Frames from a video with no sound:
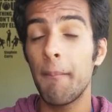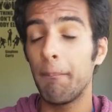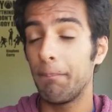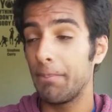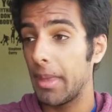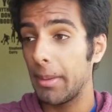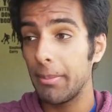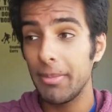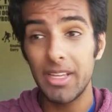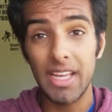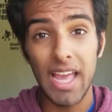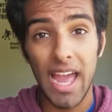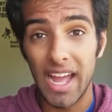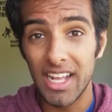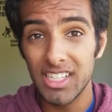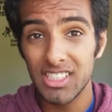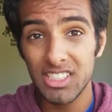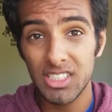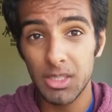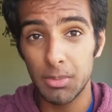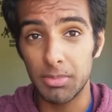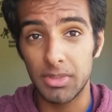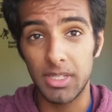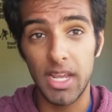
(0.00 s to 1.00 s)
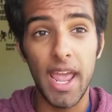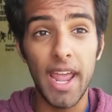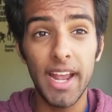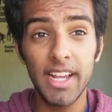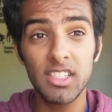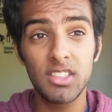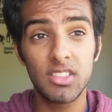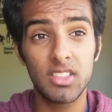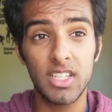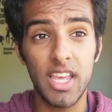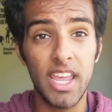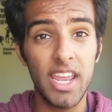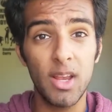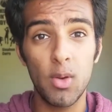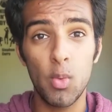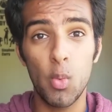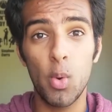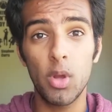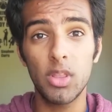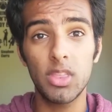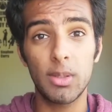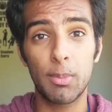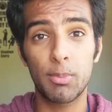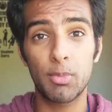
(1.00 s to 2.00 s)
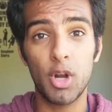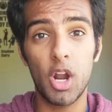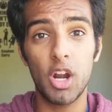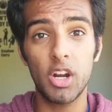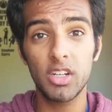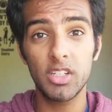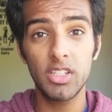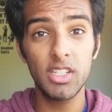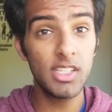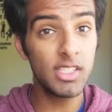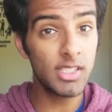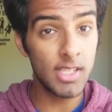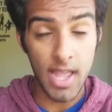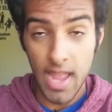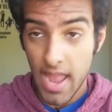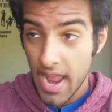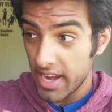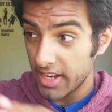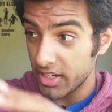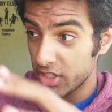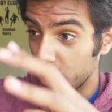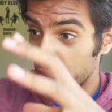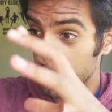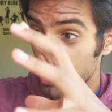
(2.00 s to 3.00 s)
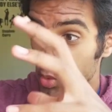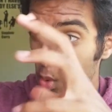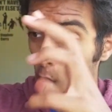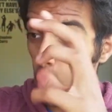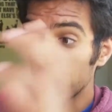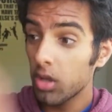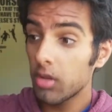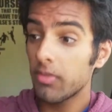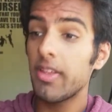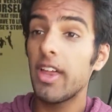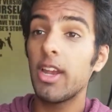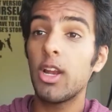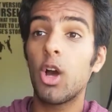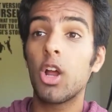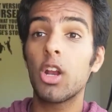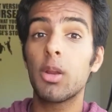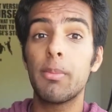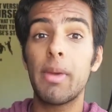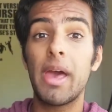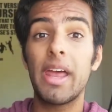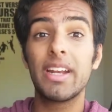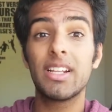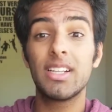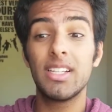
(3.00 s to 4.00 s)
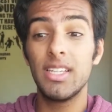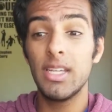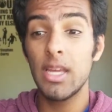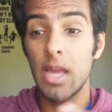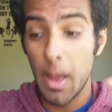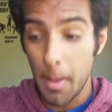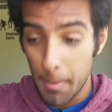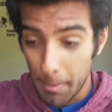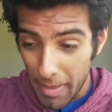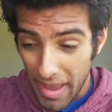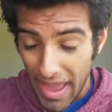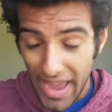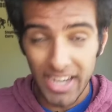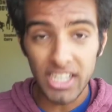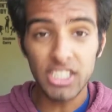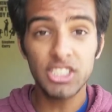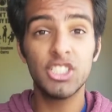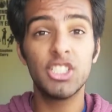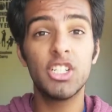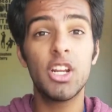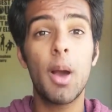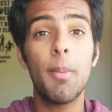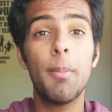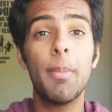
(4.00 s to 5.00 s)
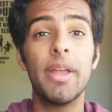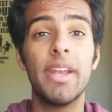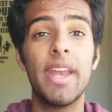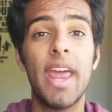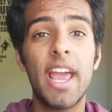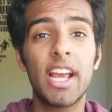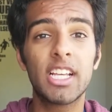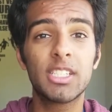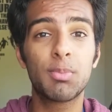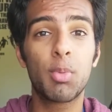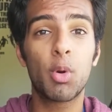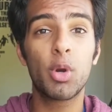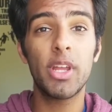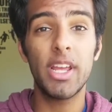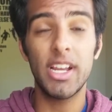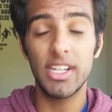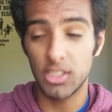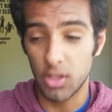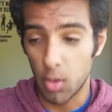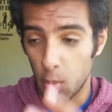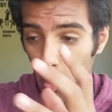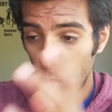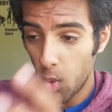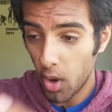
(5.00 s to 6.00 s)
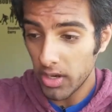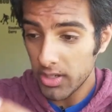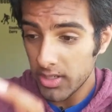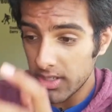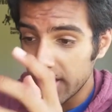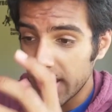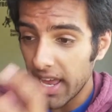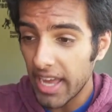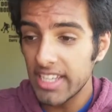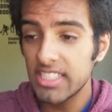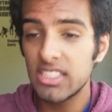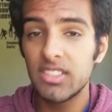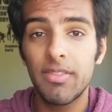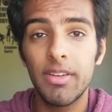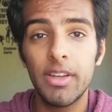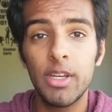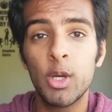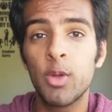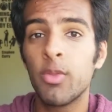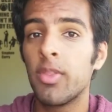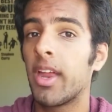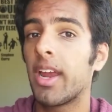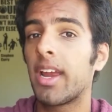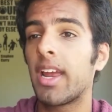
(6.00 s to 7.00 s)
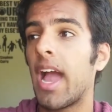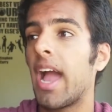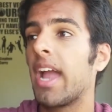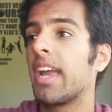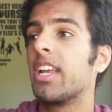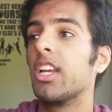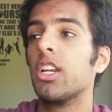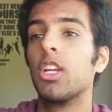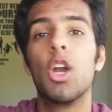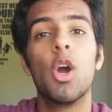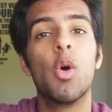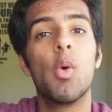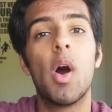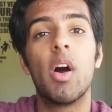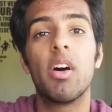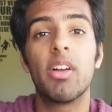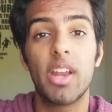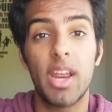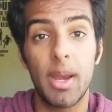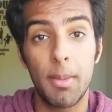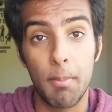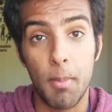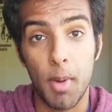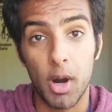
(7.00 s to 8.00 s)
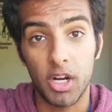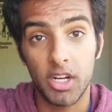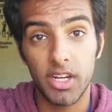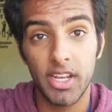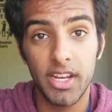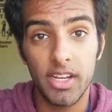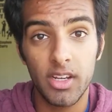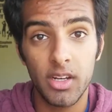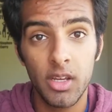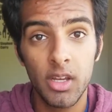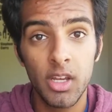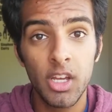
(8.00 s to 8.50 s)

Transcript: maybe add some text saying what the product is, and should do all of that automatically, package it up, and export it into one nice video that I can go out and market.